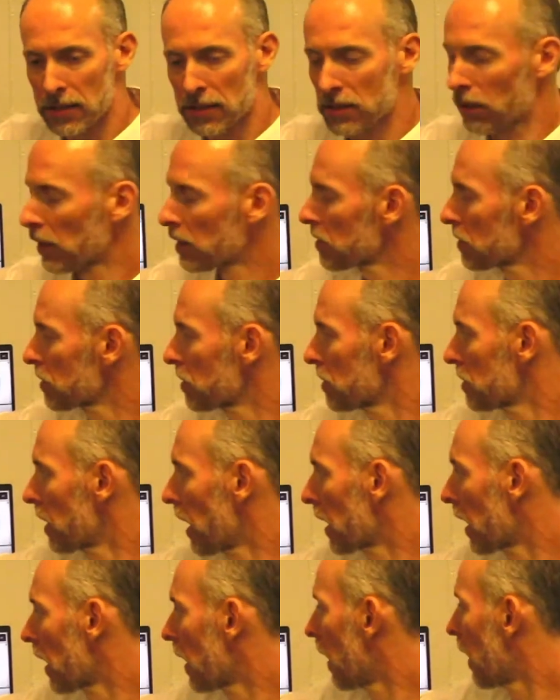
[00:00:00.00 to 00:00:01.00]
So let's just
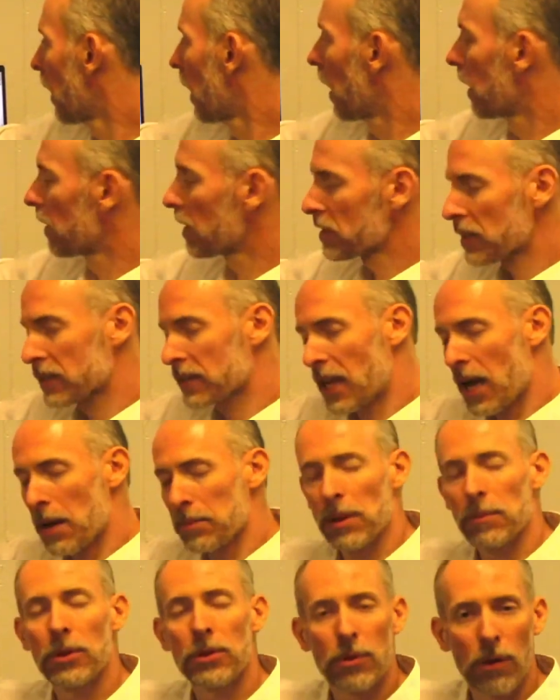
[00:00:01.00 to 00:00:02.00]
say, in this
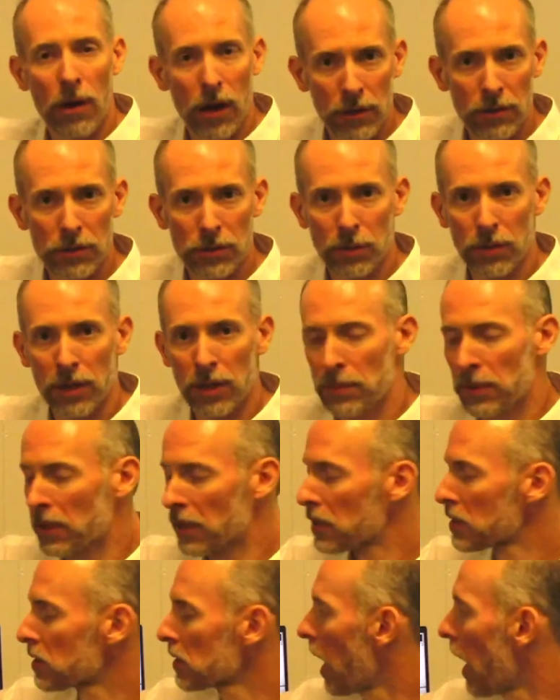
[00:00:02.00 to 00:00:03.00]
example, I'm going to do
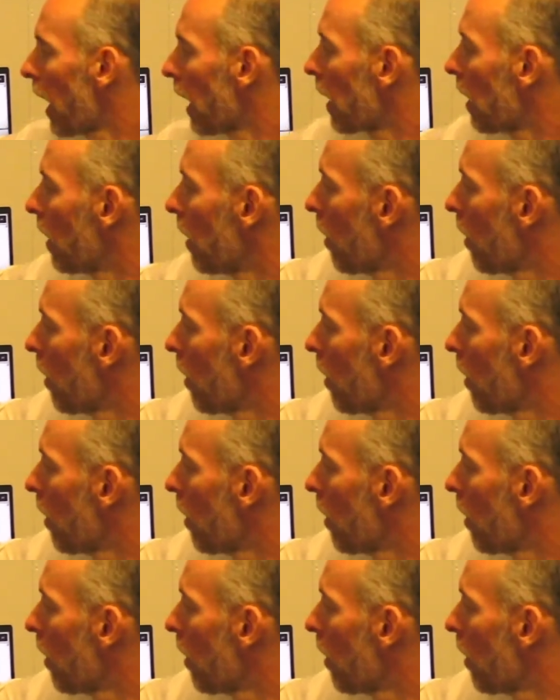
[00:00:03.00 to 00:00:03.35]
120 psi.